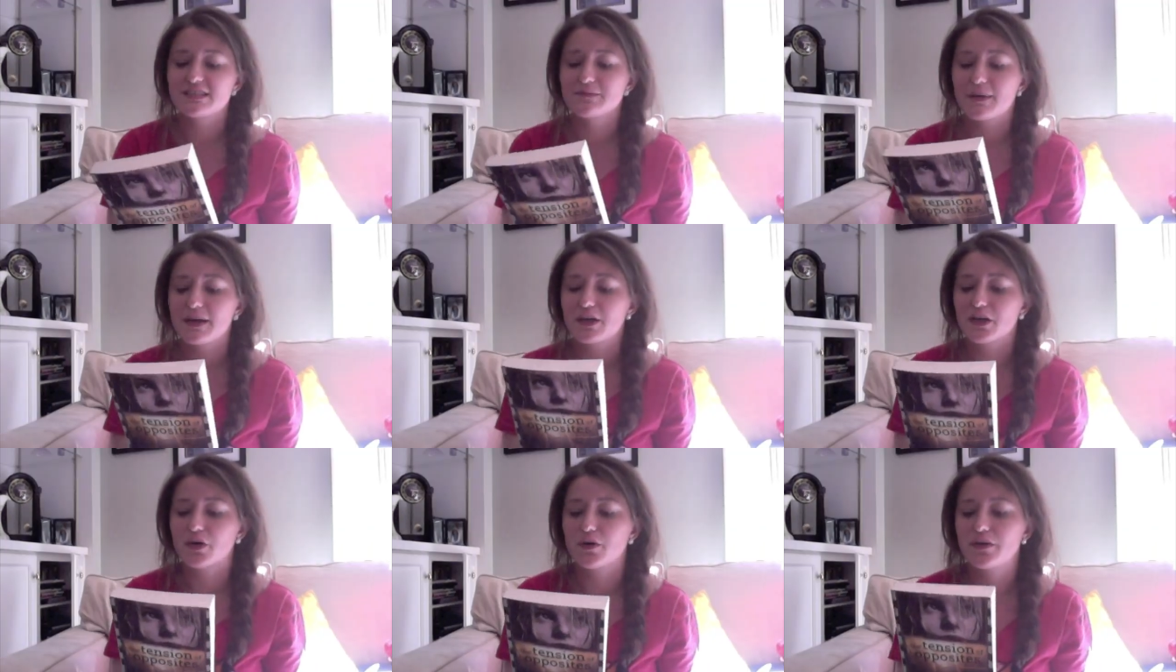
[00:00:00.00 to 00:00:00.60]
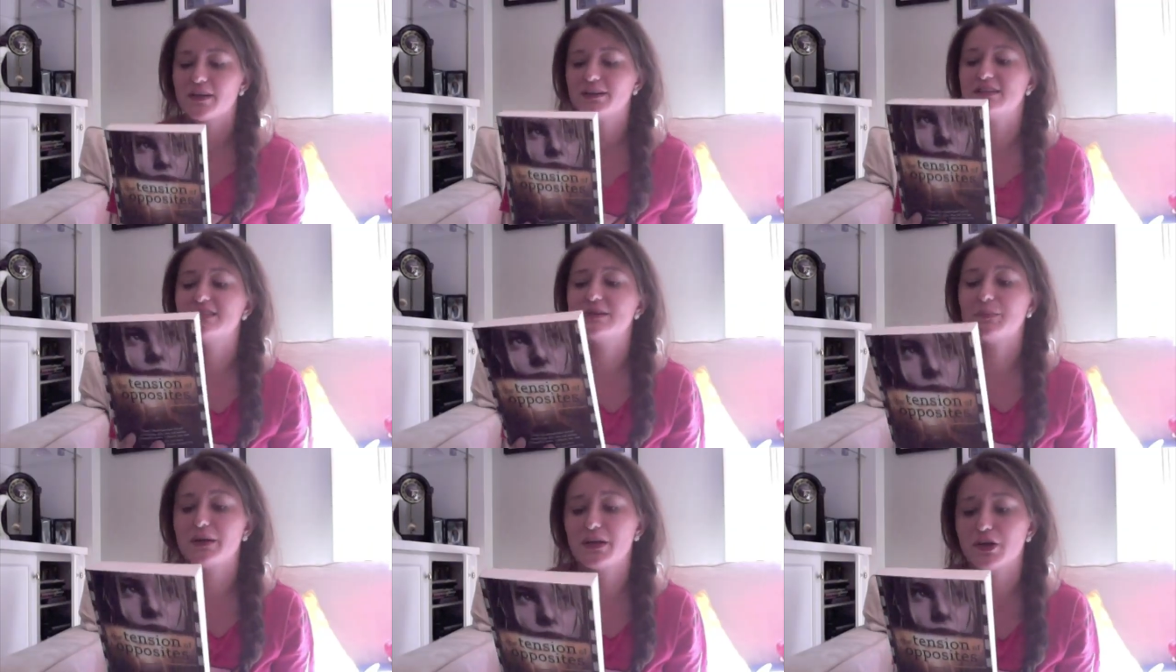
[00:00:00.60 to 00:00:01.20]
This is about a girl that
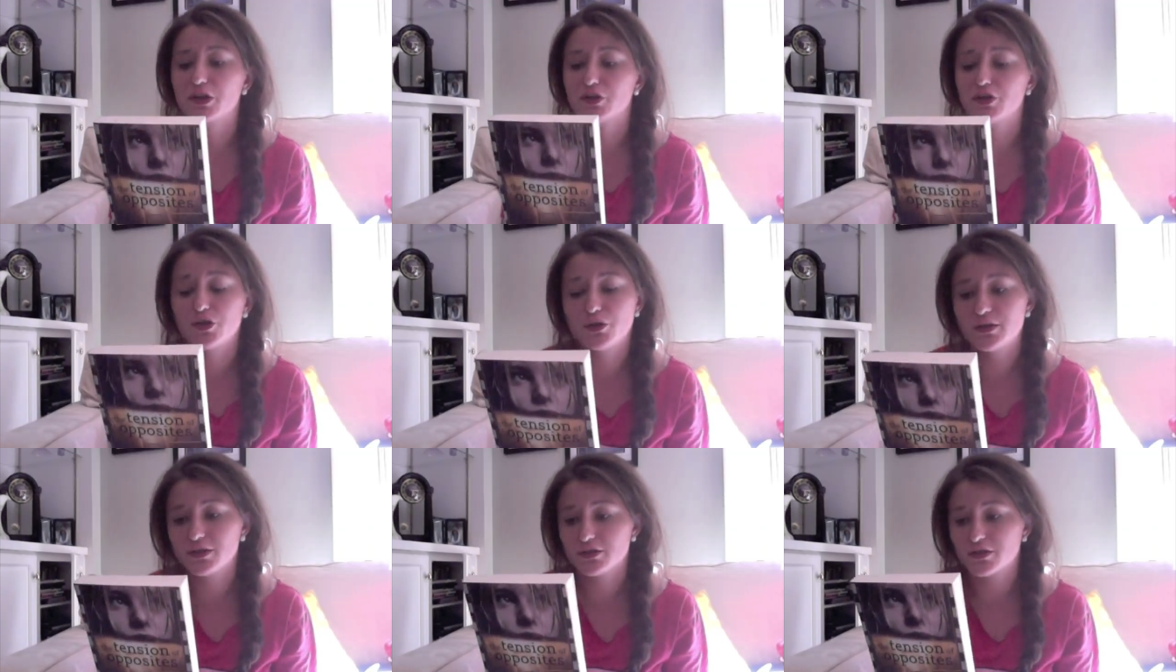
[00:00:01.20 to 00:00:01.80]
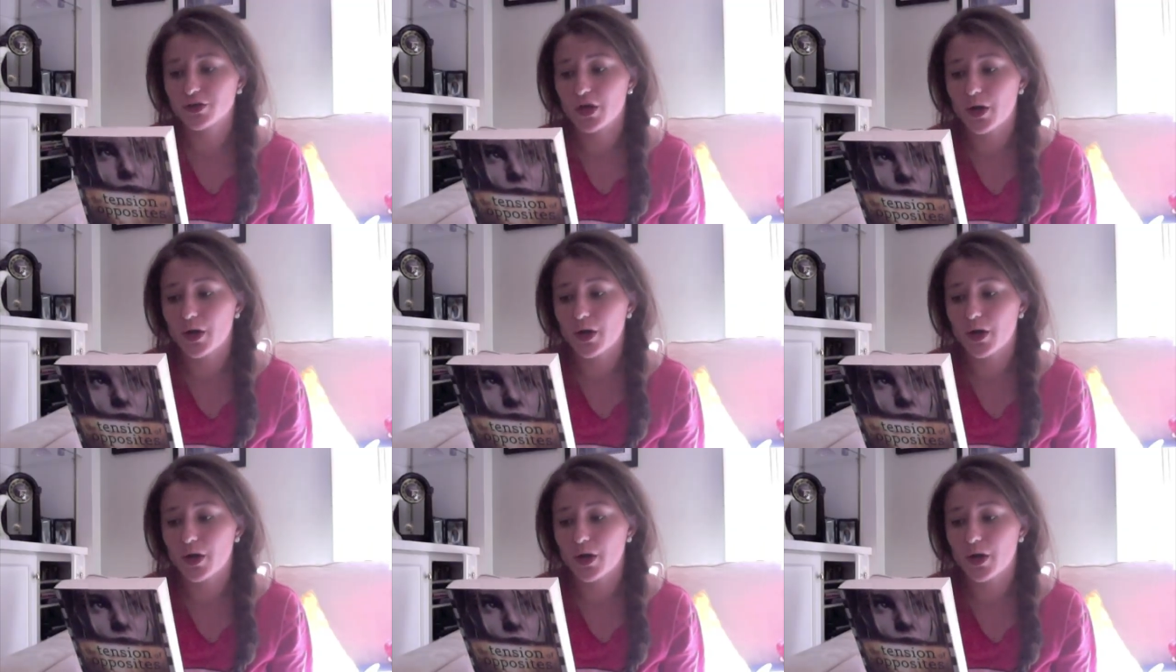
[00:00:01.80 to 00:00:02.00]
disappeared two years ago,